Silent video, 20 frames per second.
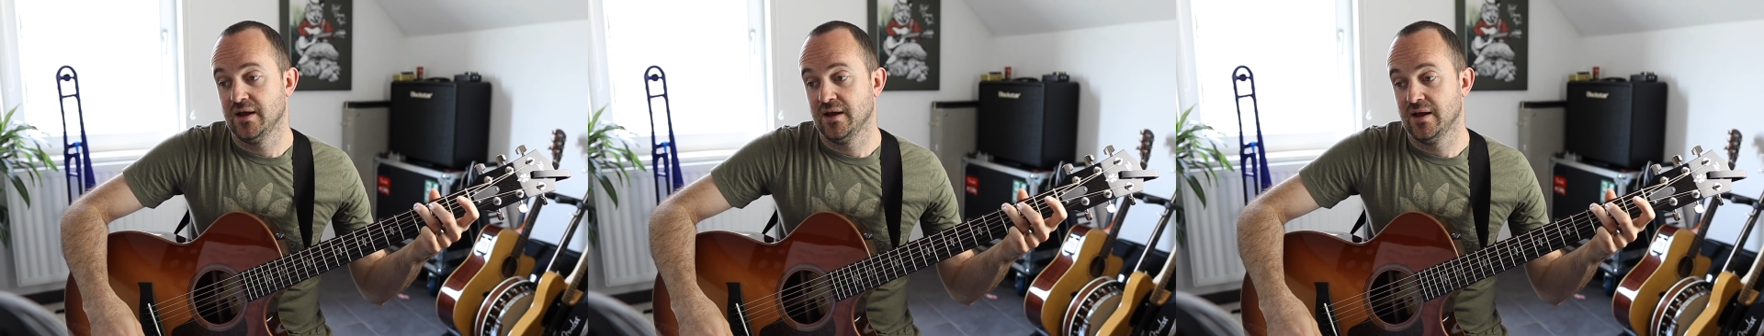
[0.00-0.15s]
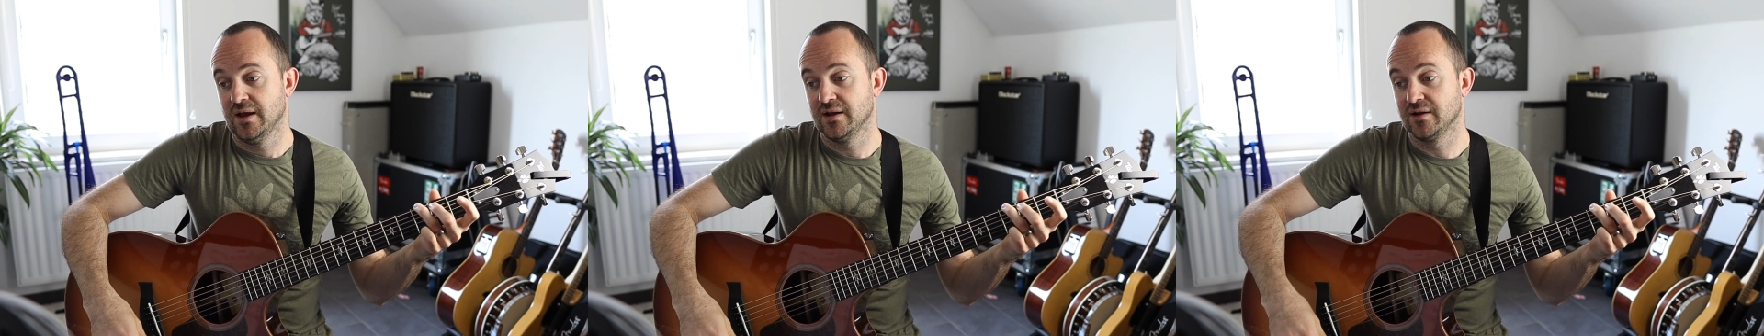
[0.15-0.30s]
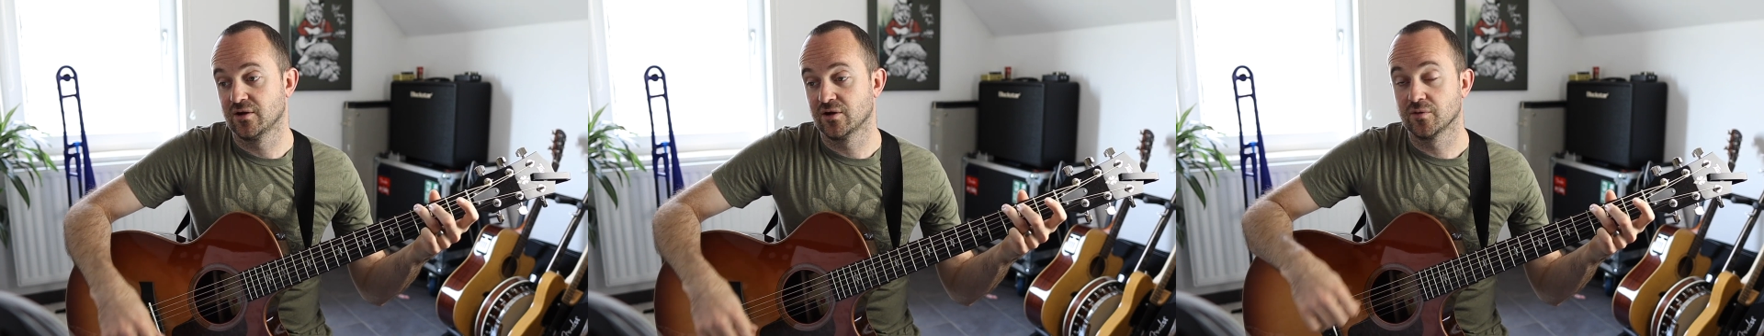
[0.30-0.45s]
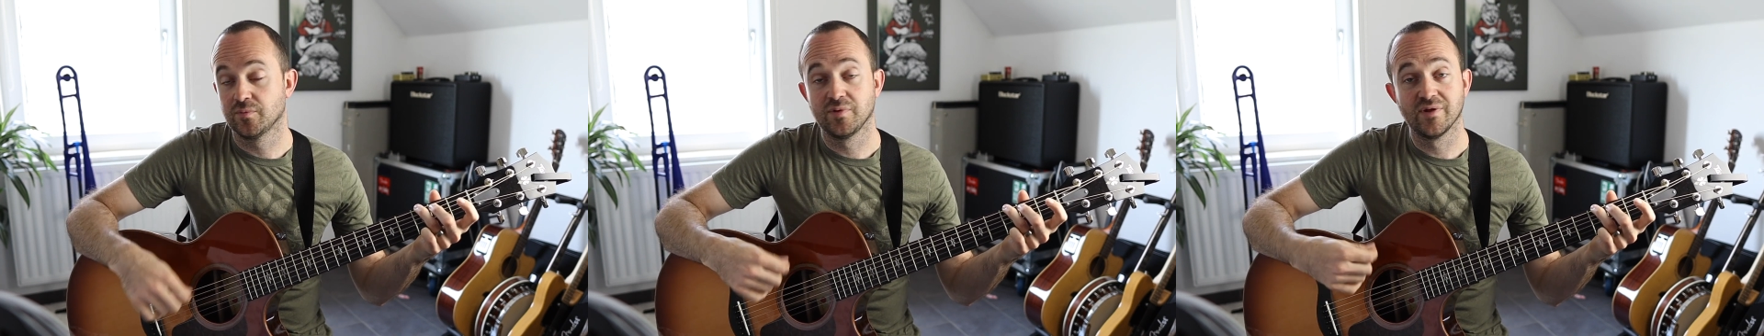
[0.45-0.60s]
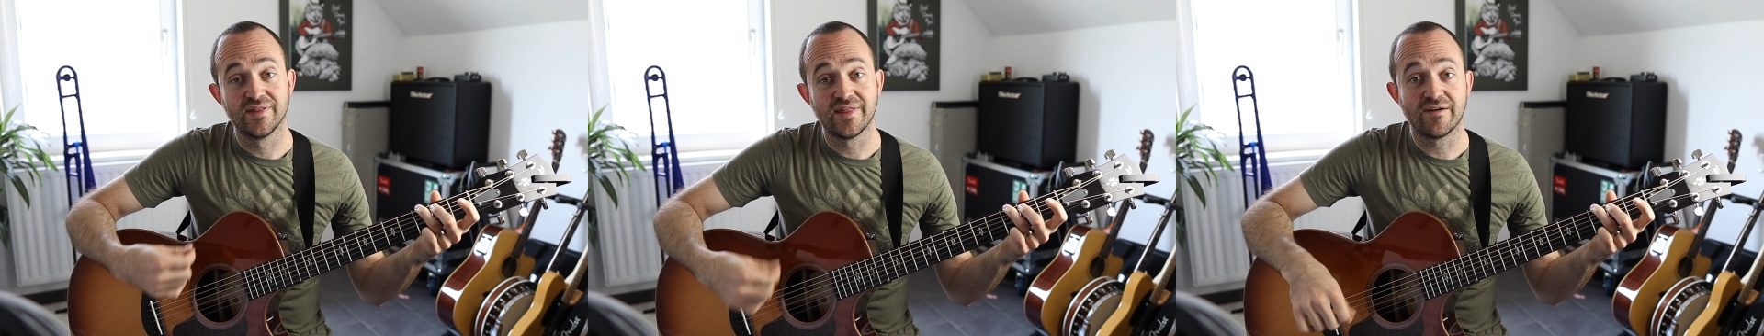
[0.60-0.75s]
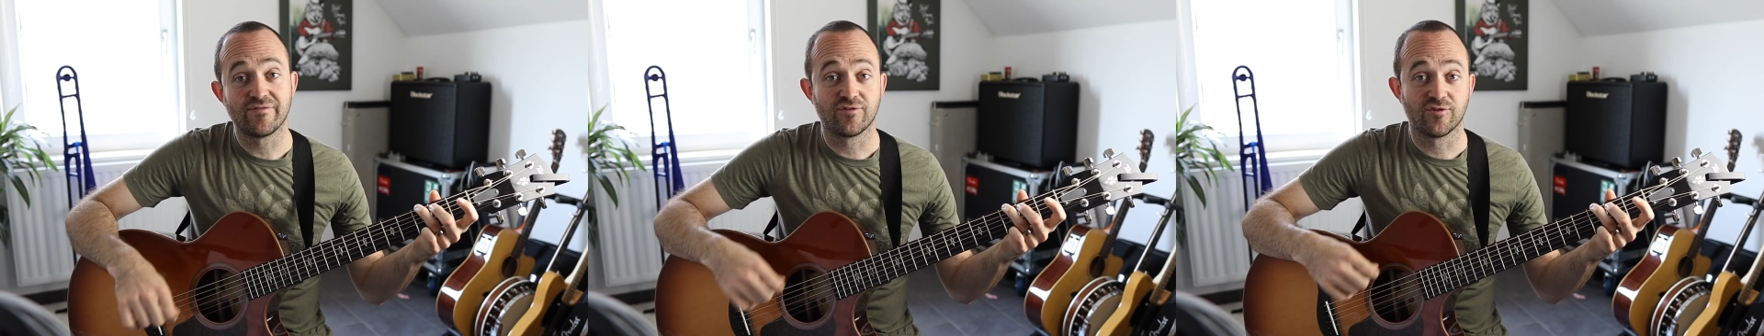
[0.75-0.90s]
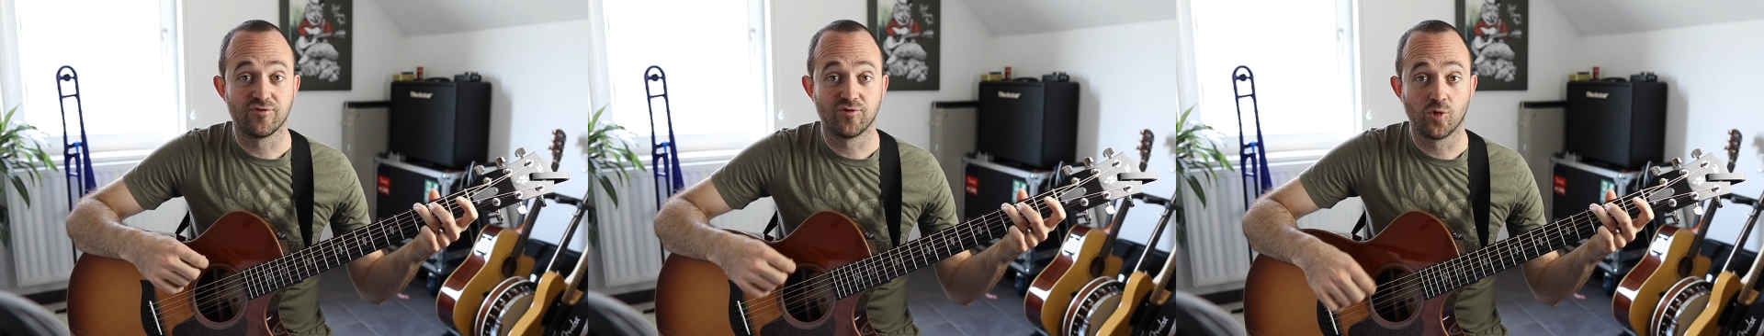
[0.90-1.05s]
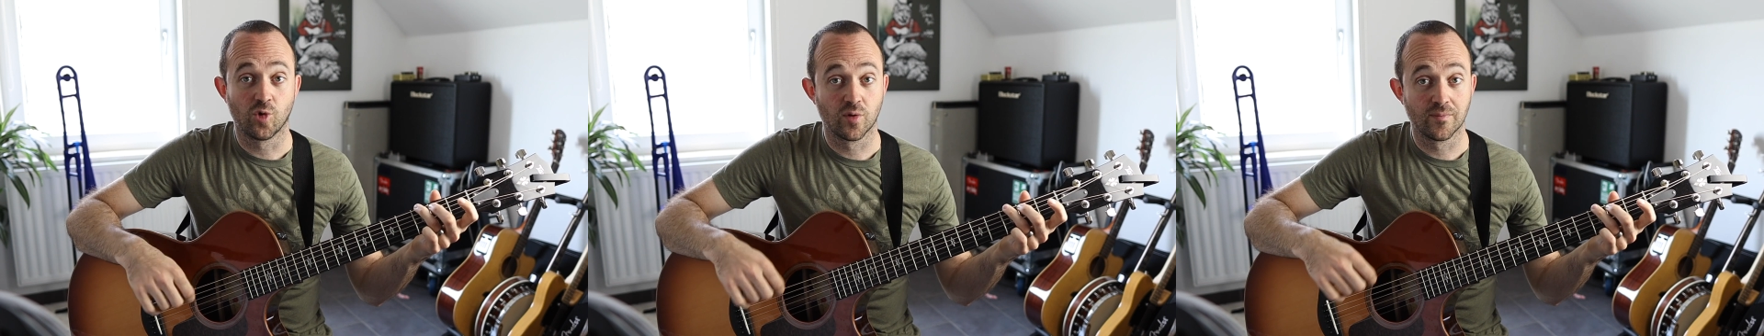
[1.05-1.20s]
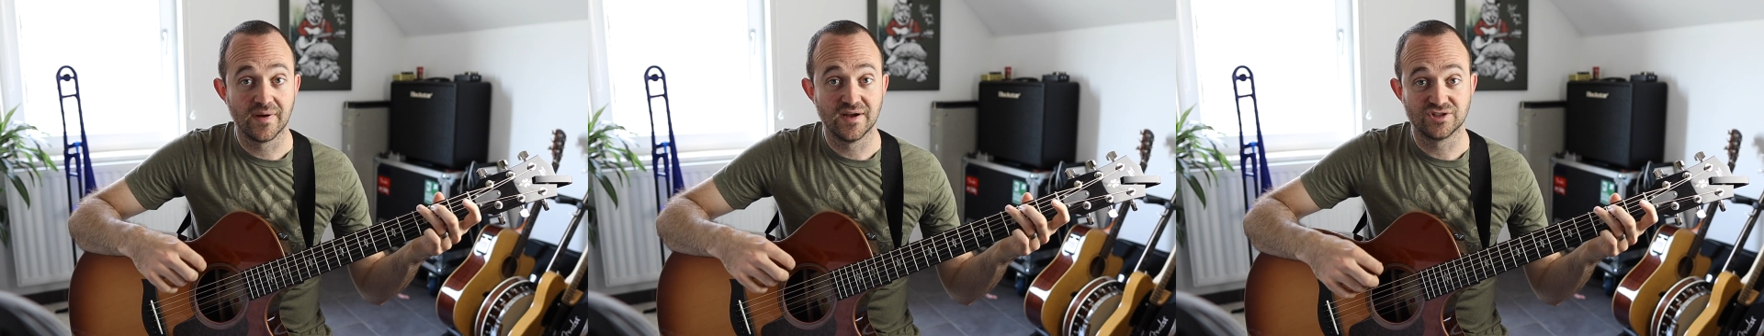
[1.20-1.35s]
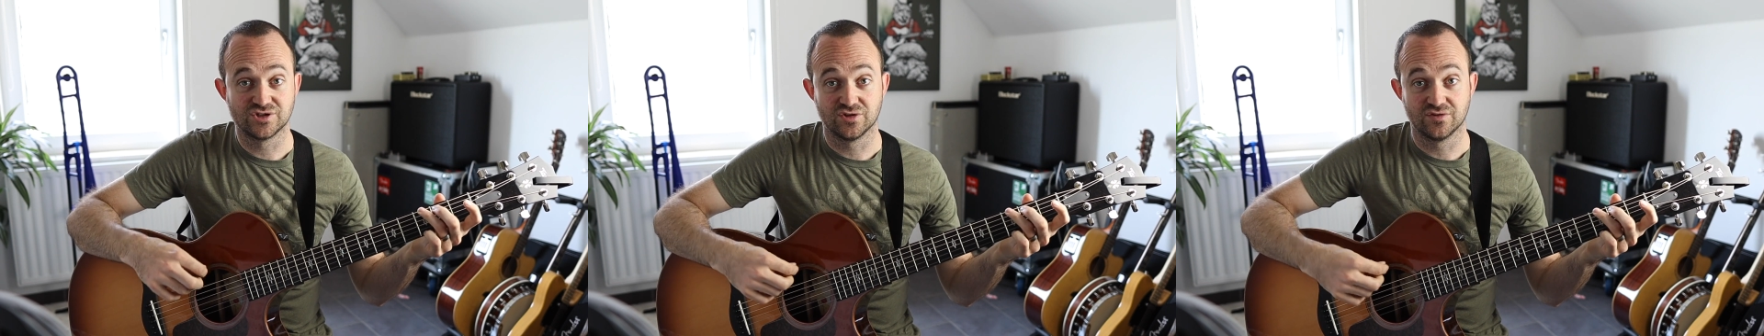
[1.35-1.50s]
And you're going to play that for 4
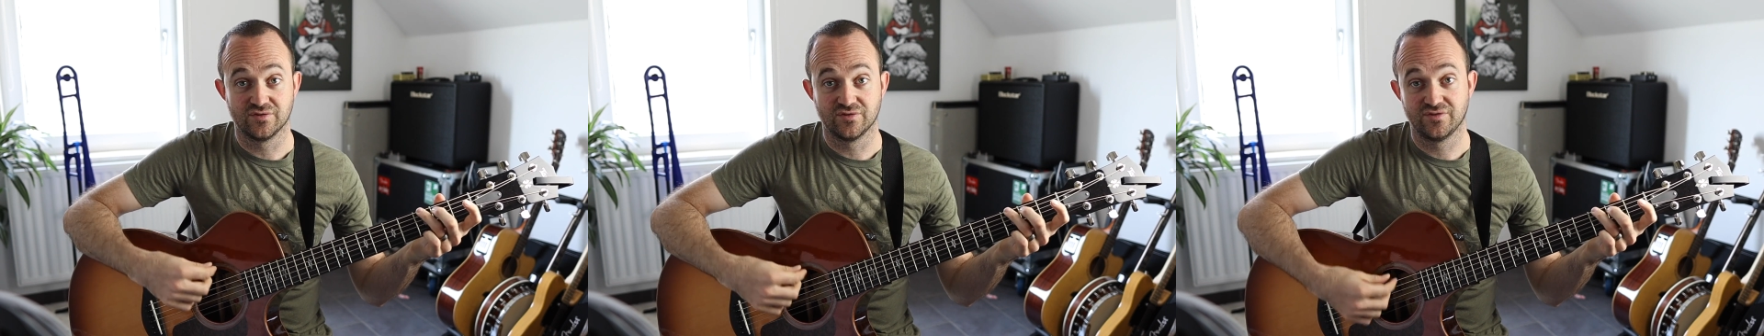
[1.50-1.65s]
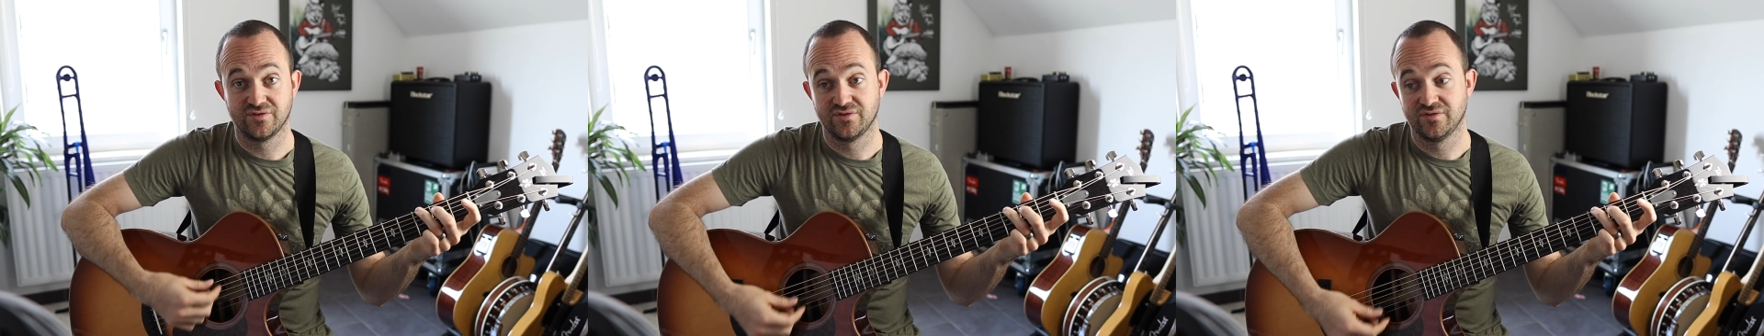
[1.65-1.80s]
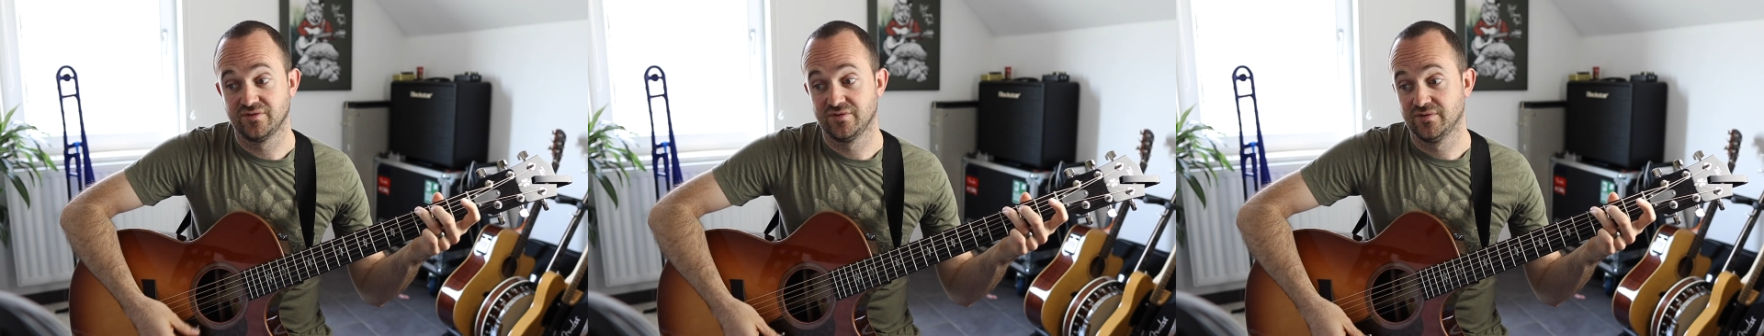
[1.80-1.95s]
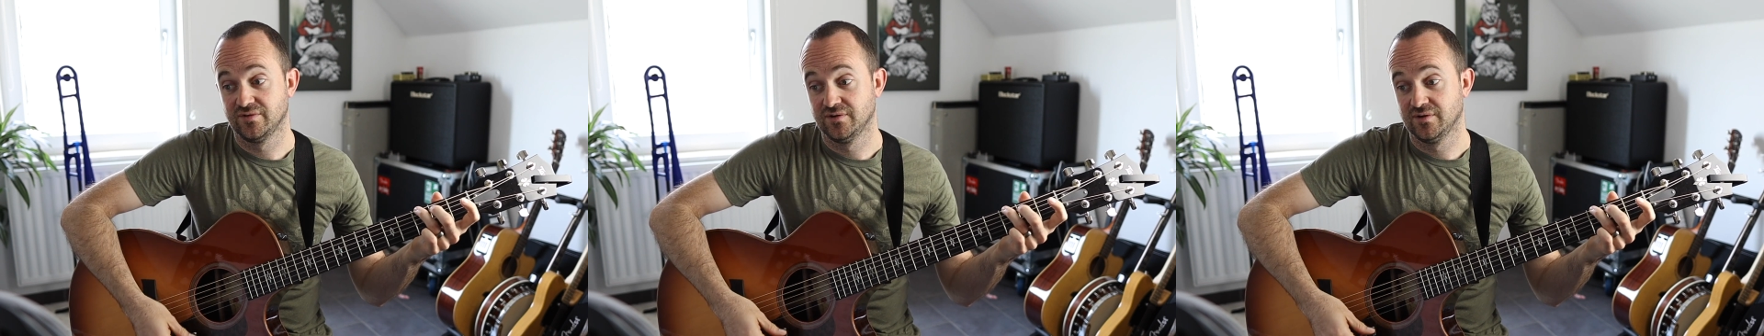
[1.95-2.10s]
measures.